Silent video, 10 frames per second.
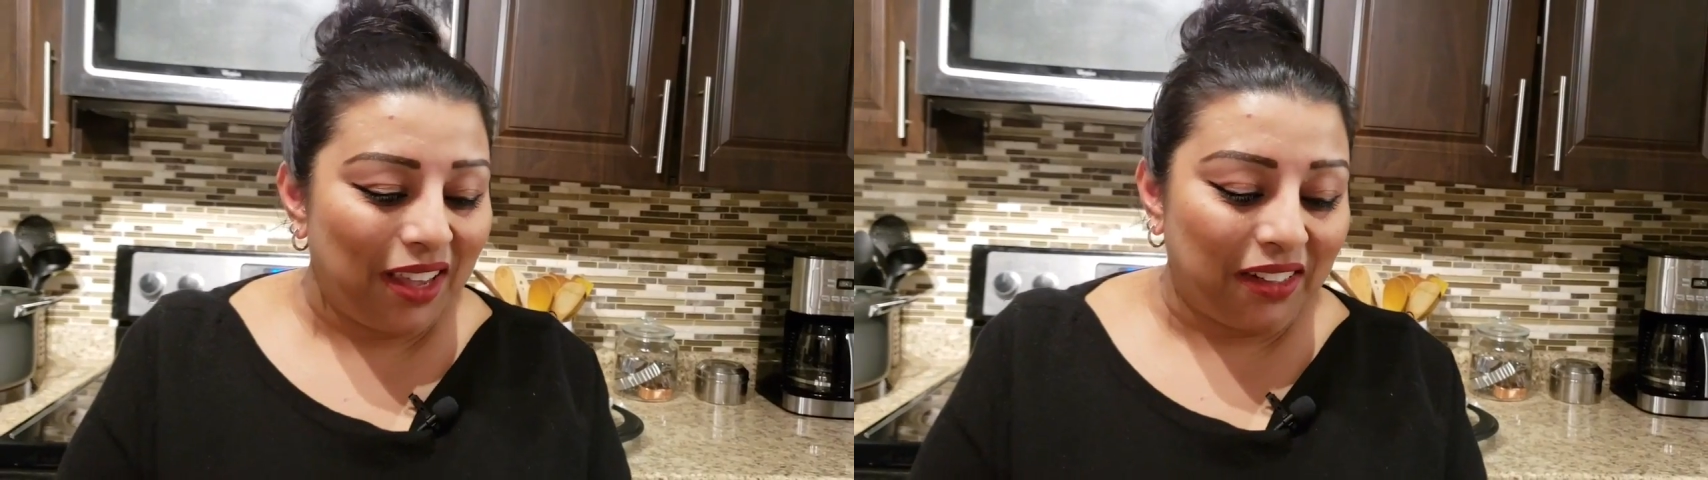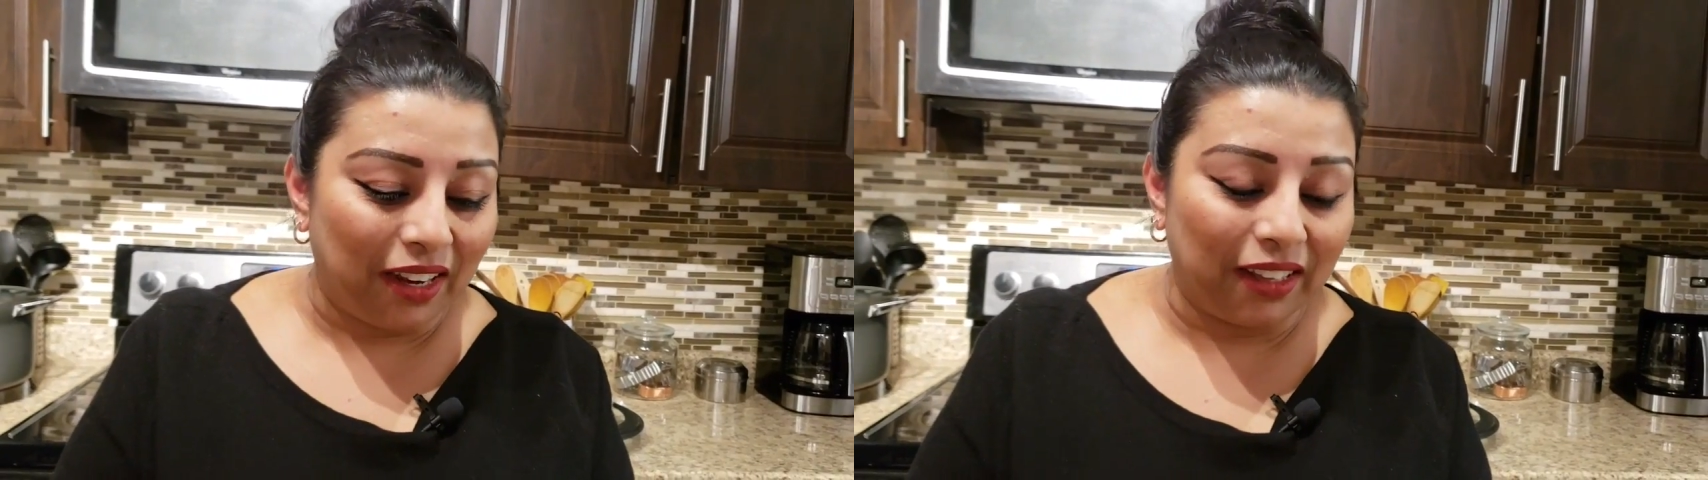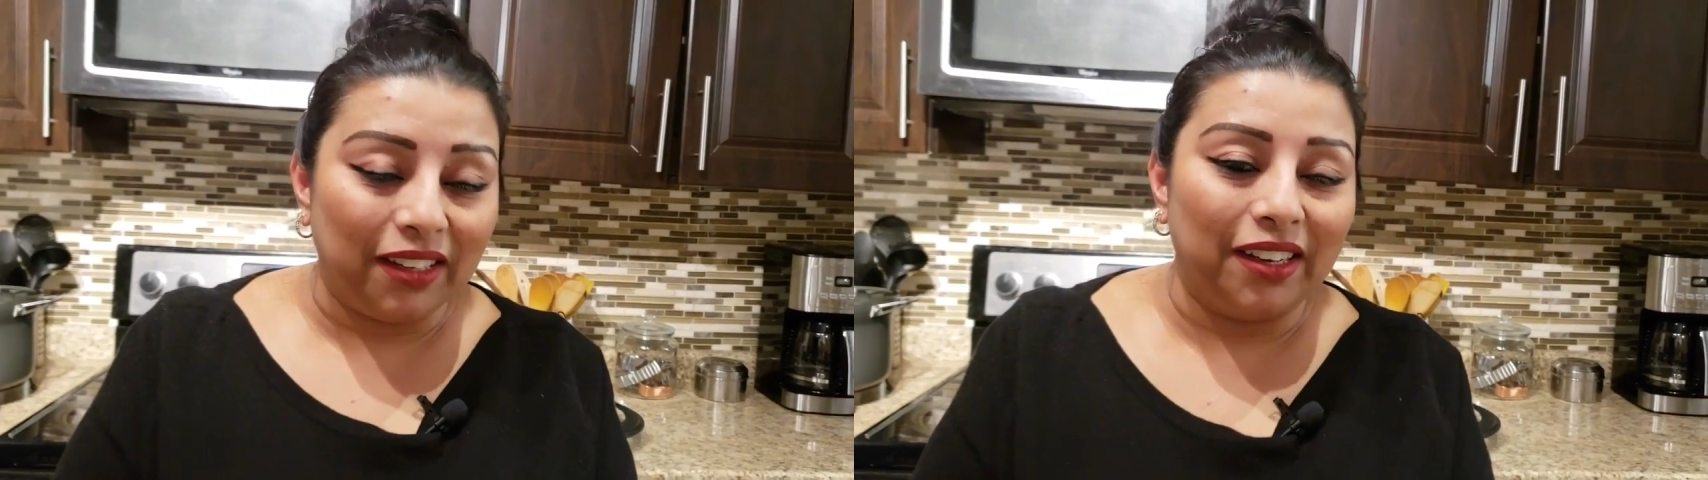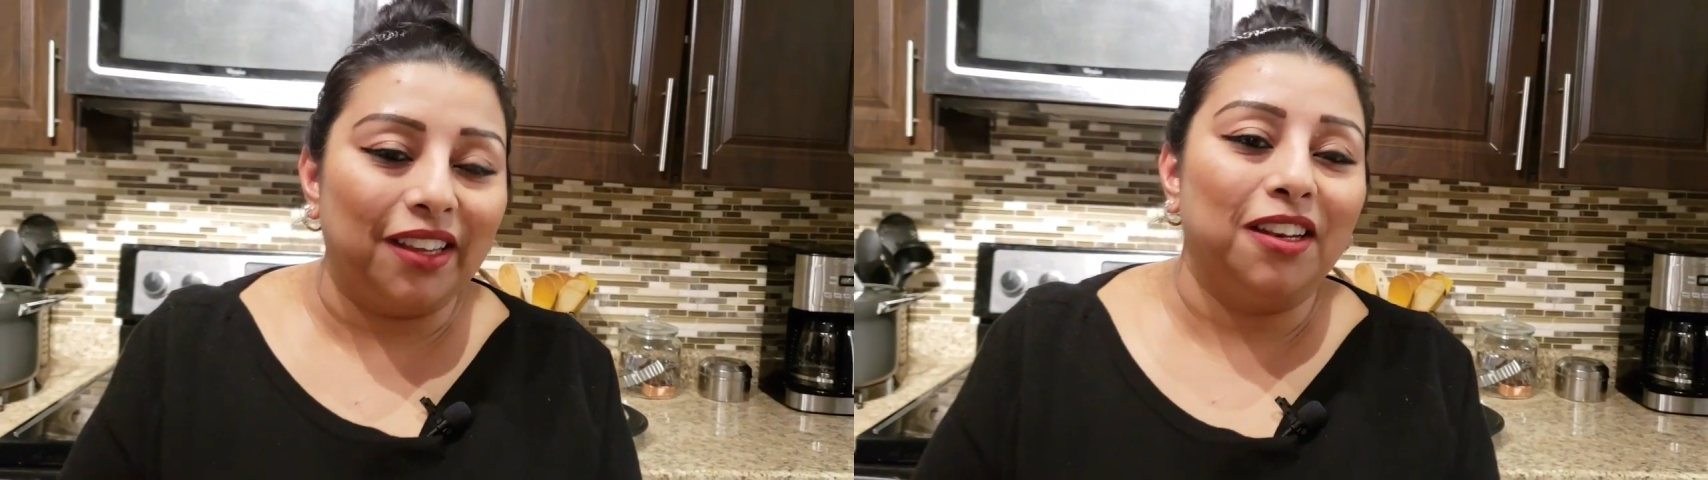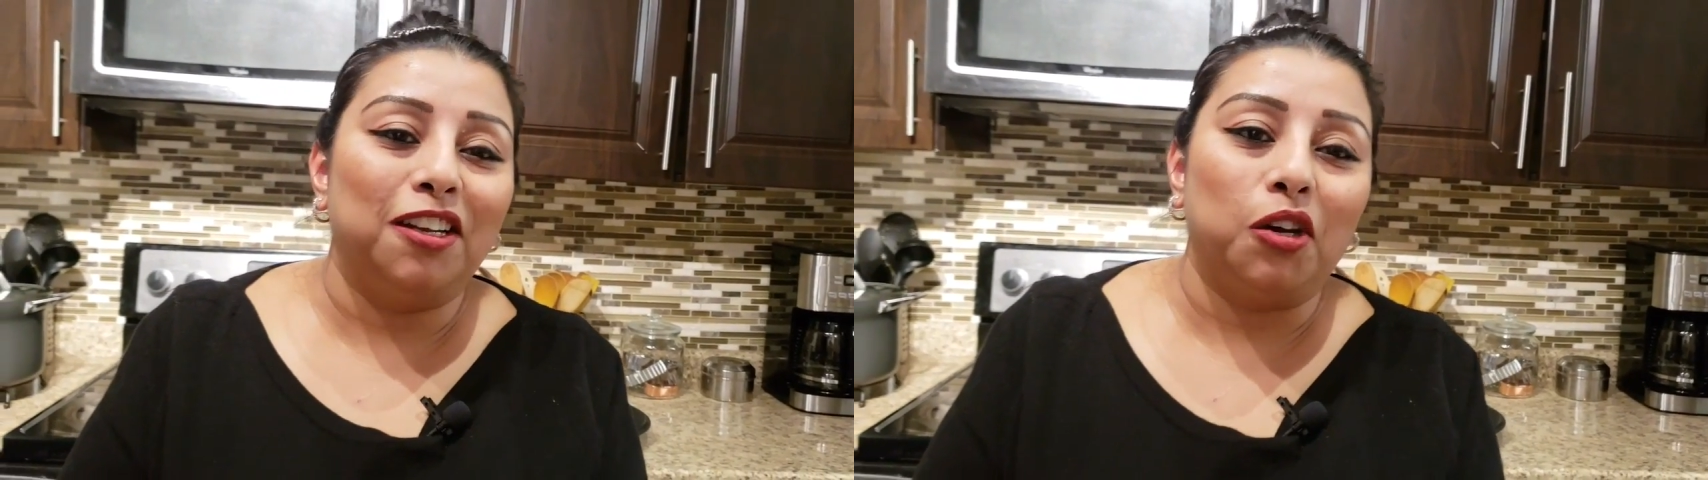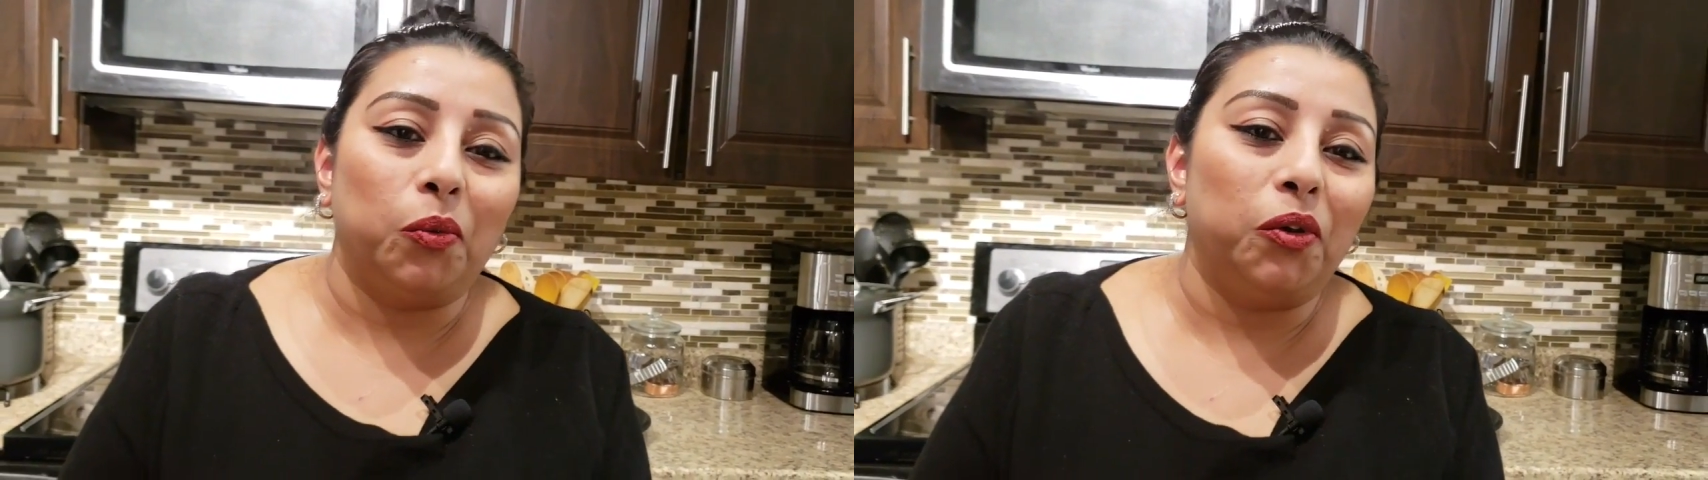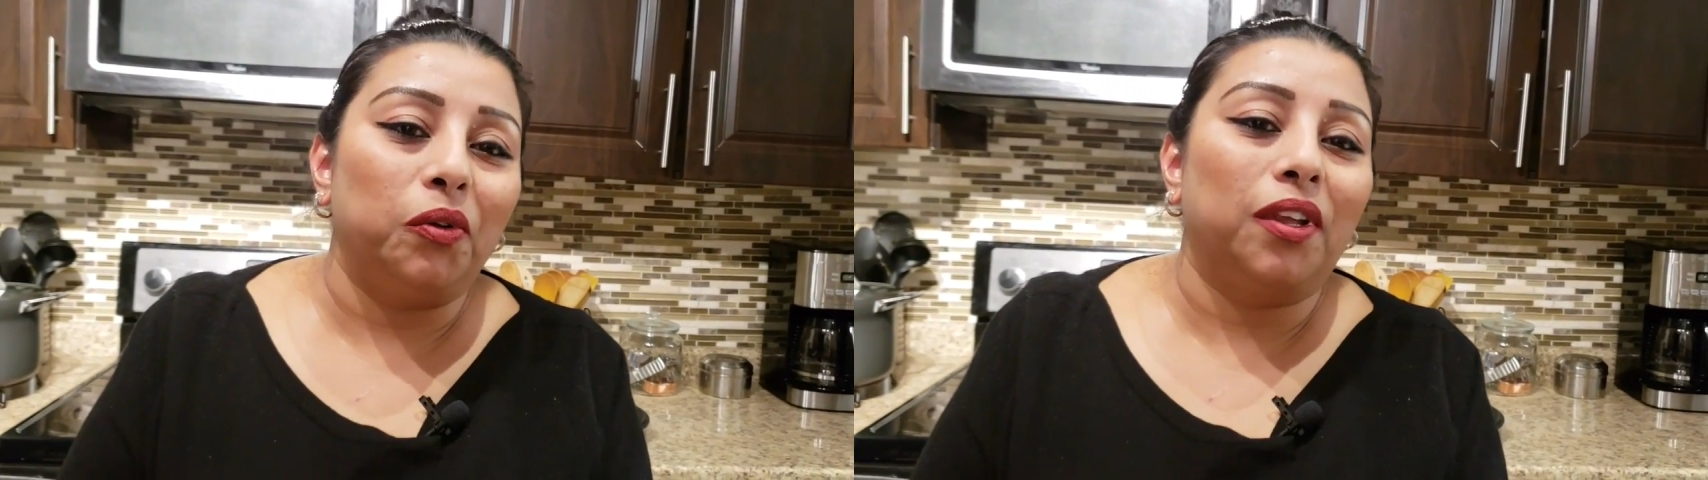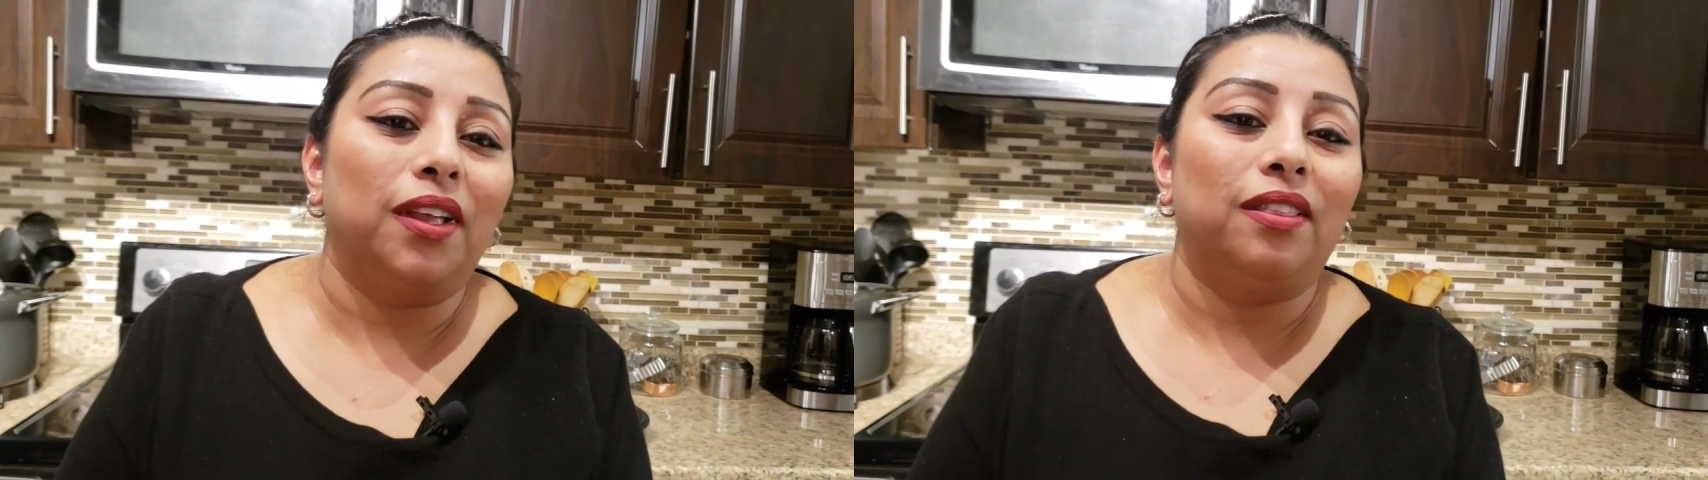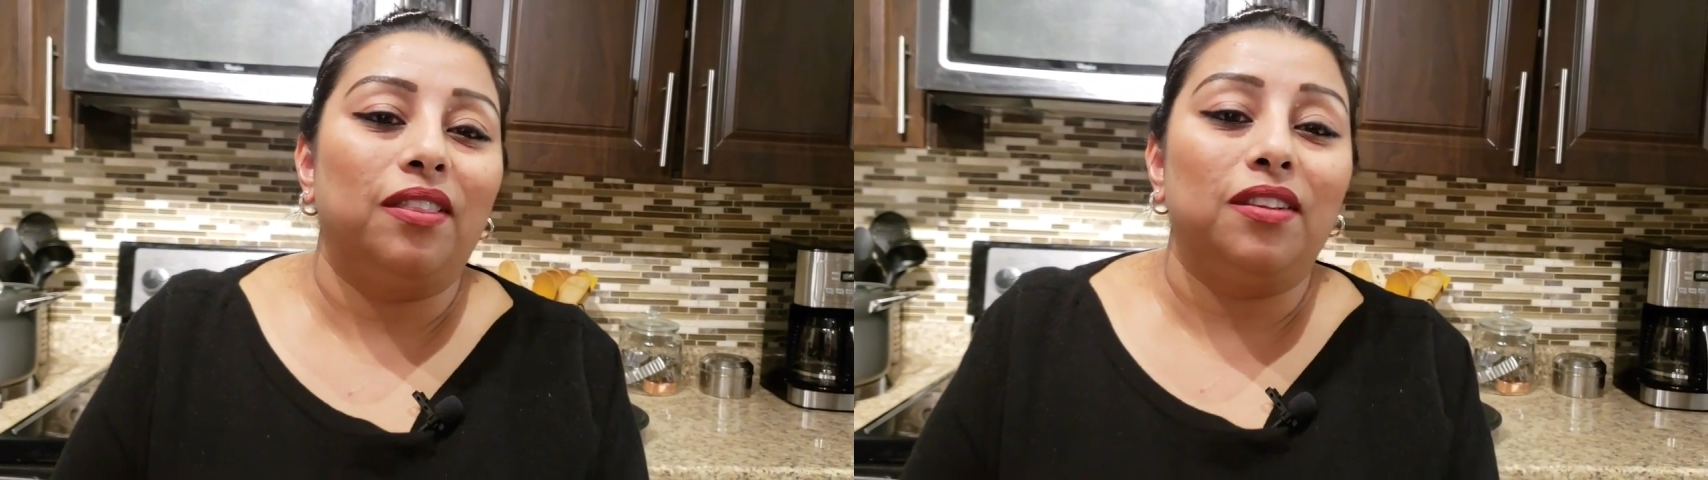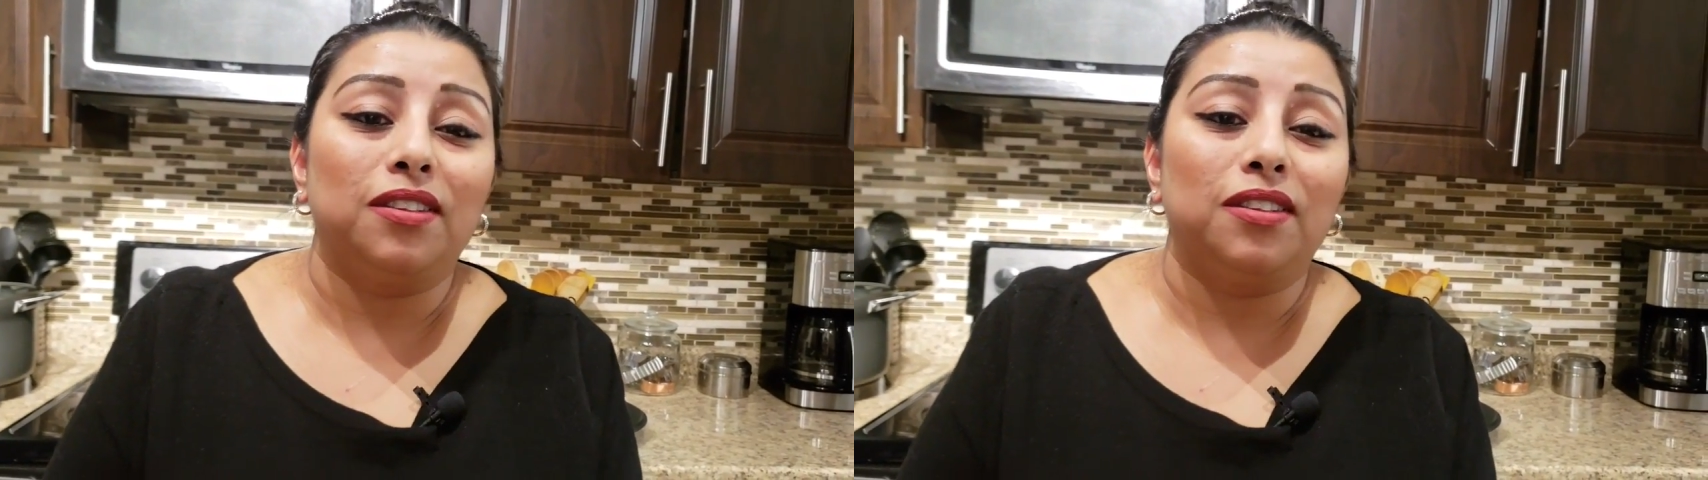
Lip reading: Like in Canada, we don't get